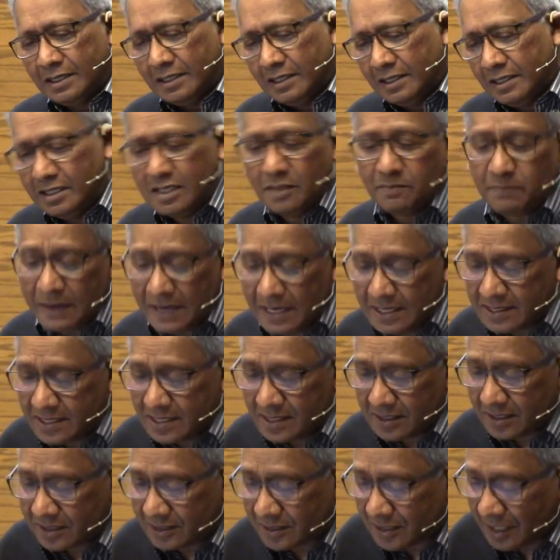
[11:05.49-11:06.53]
In the
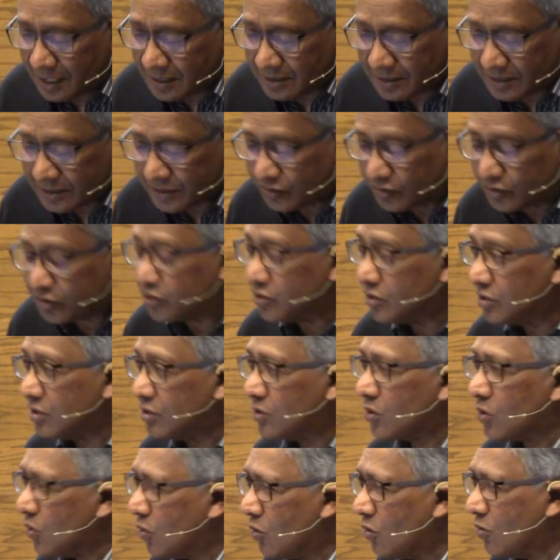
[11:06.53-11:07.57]
painting, the son has returned
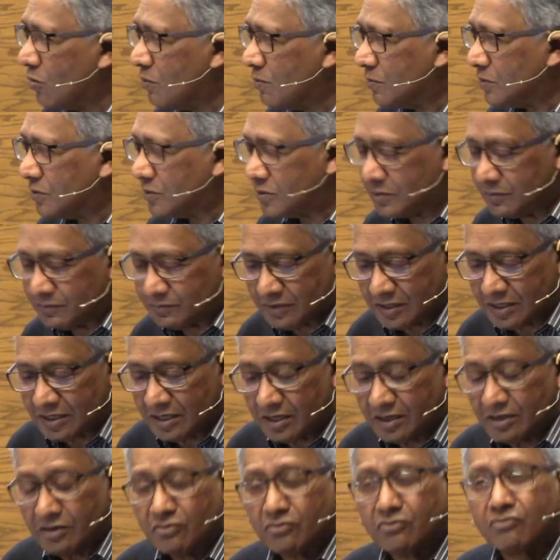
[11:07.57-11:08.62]
home in
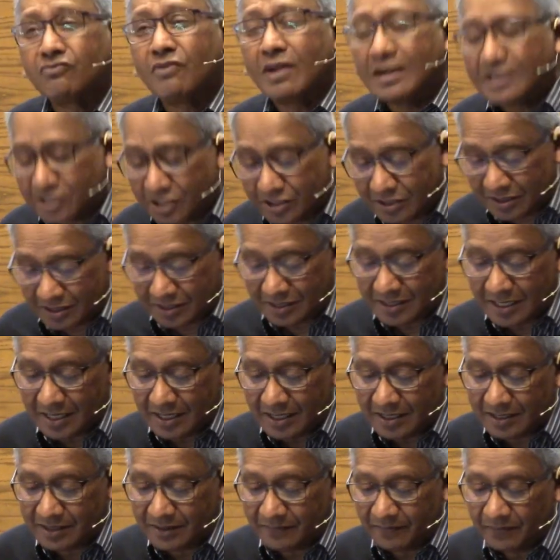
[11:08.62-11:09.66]
a wretched
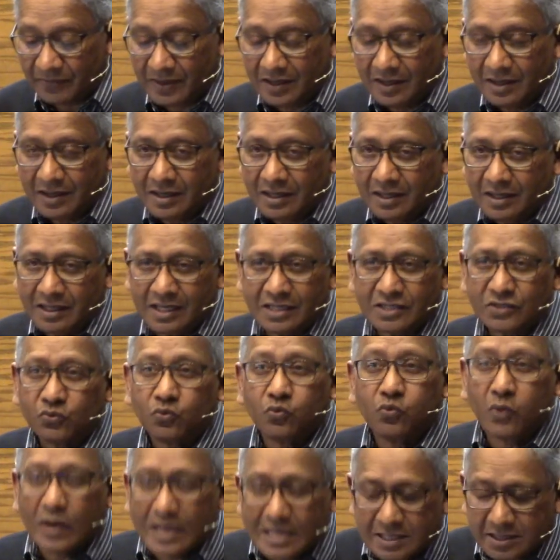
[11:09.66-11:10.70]
state. He has
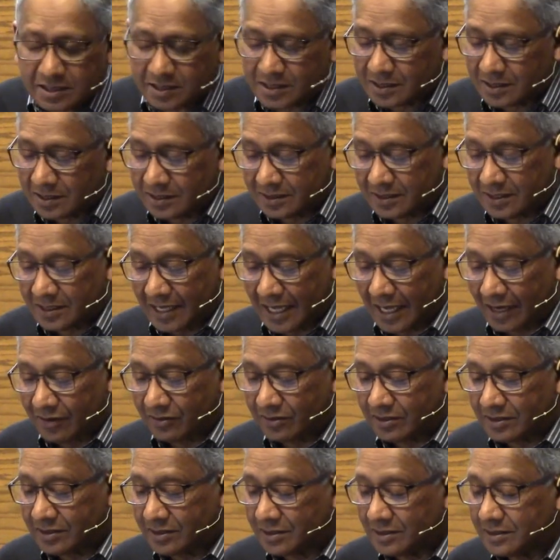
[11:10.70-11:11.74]
wasted his
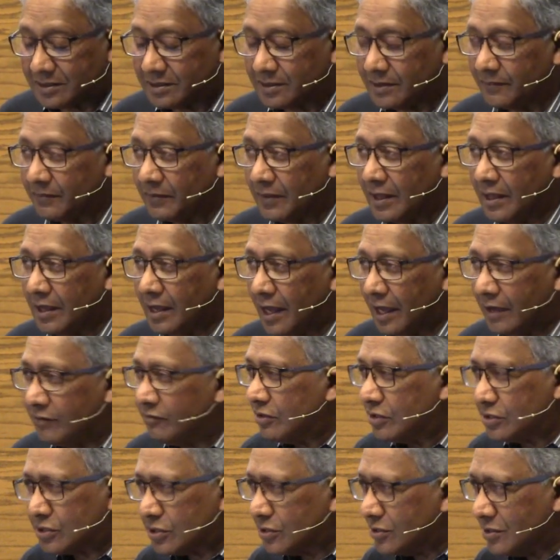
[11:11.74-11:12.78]
inheritance and
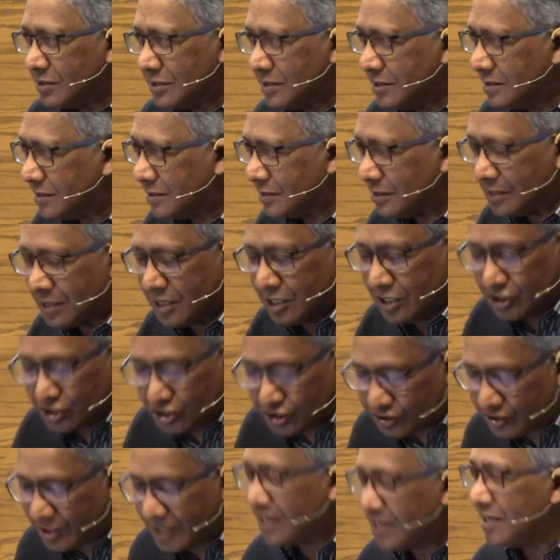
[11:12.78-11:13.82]
returns in
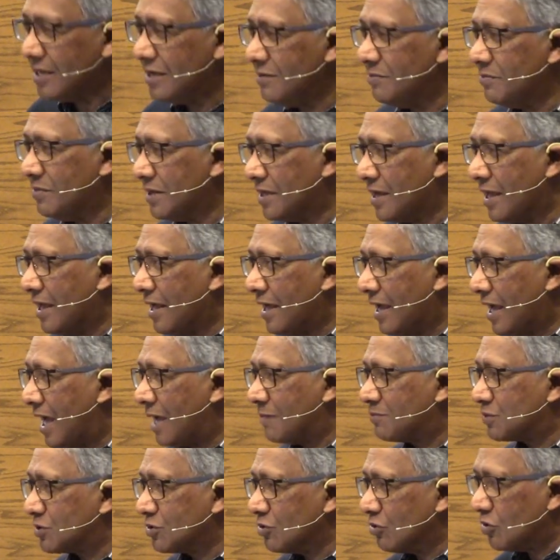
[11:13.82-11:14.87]
shame and
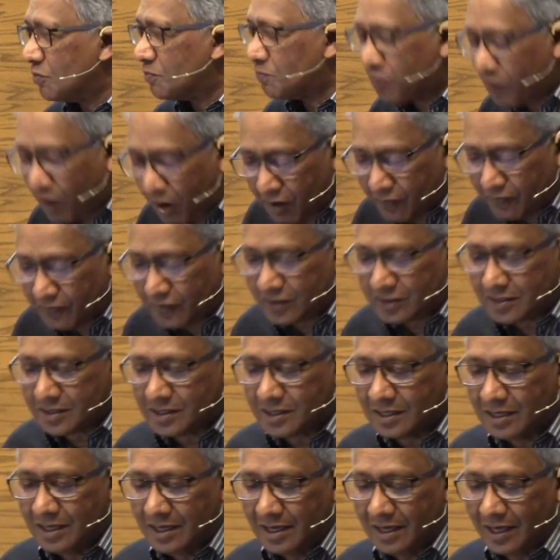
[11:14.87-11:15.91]
absolute
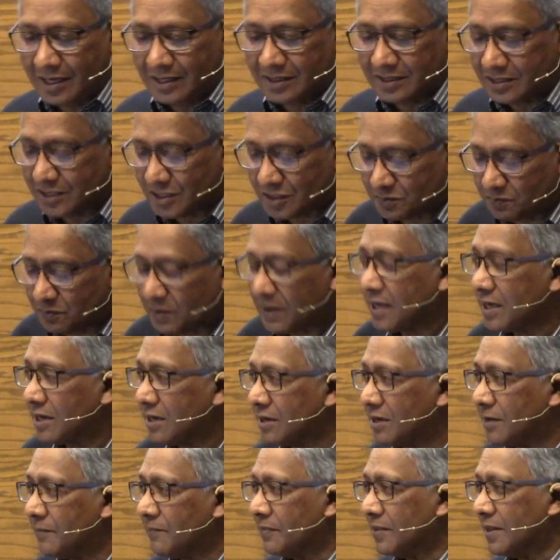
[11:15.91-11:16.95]
poverty and
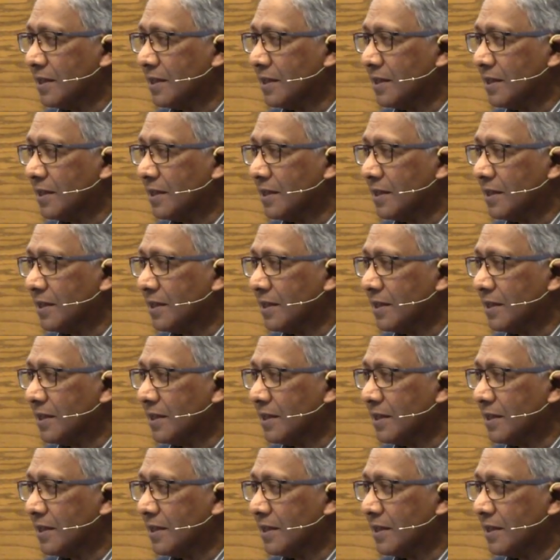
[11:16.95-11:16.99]
despair.